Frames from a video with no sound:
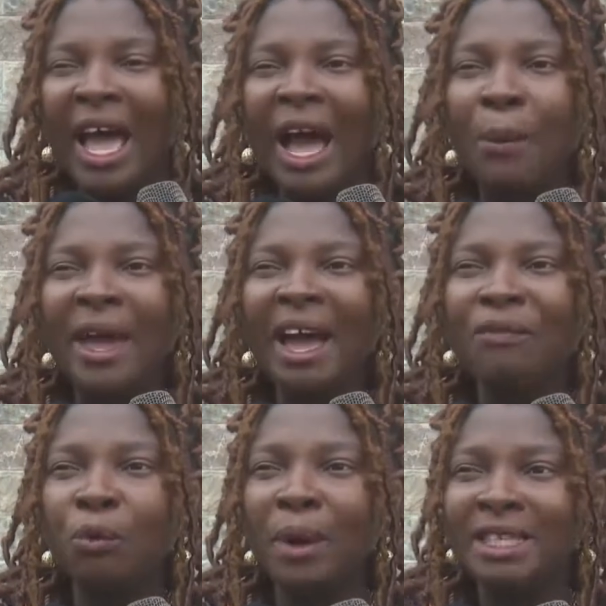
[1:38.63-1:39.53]
And we
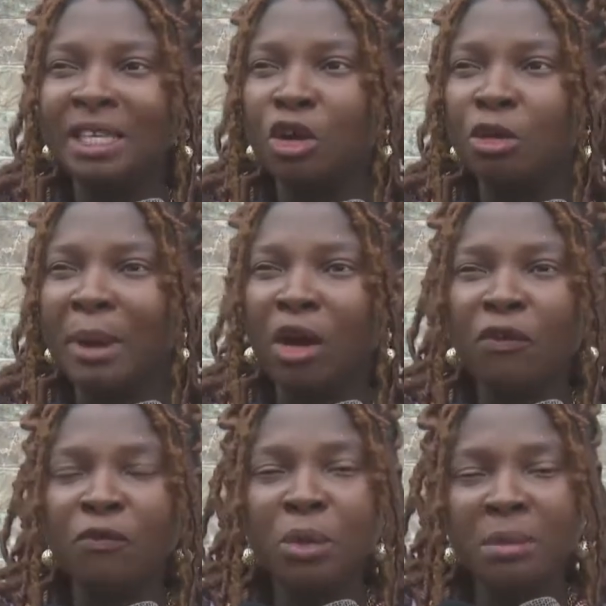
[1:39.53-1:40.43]
have quite a number
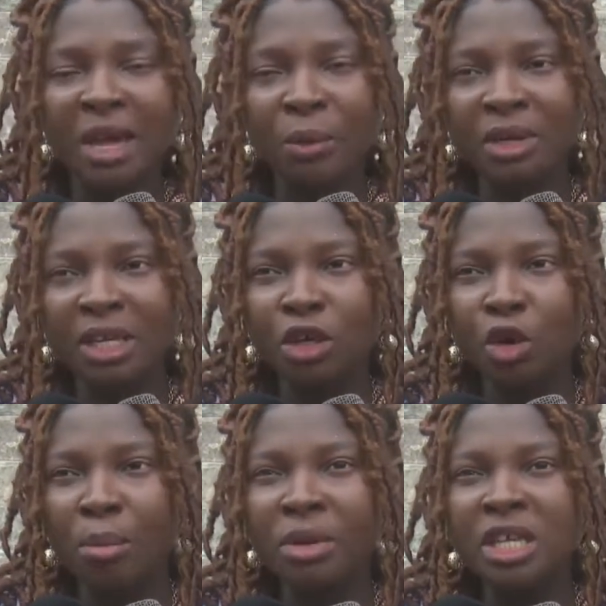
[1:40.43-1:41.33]
of women within the
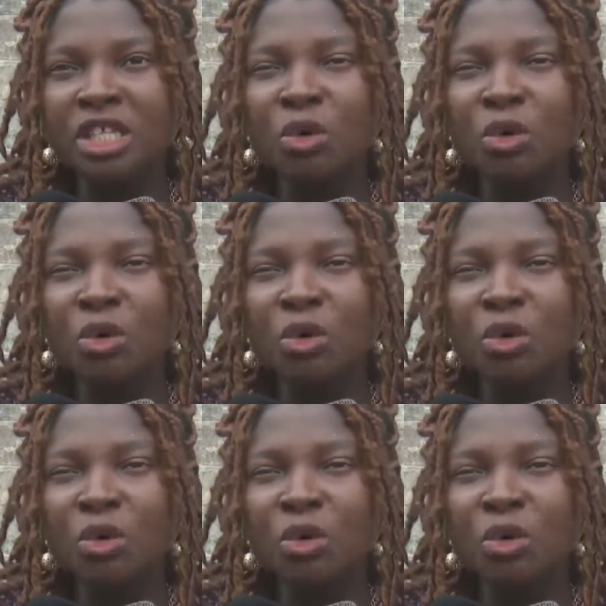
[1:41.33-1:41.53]
community